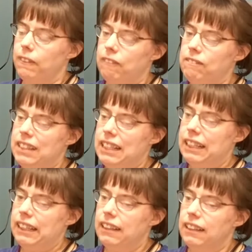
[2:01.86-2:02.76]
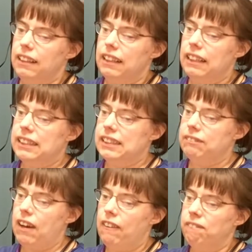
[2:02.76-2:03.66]
for me is
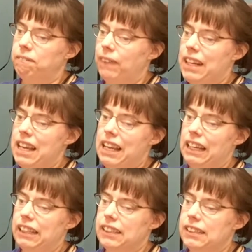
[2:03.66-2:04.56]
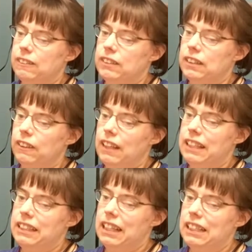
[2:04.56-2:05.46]
about bringing social
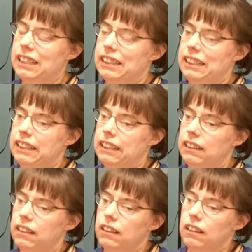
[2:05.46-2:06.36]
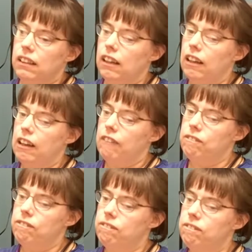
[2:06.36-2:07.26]
identity,
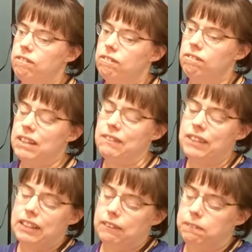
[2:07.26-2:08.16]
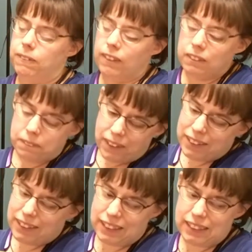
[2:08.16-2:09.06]
maybe the
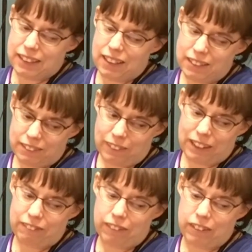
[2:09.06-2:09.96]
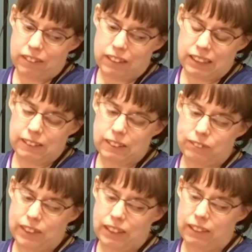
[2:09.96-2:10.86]
forefront is not the right word to use,
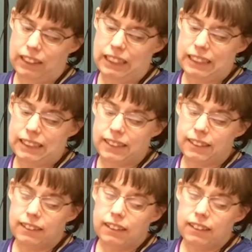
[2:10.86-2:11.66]
but at least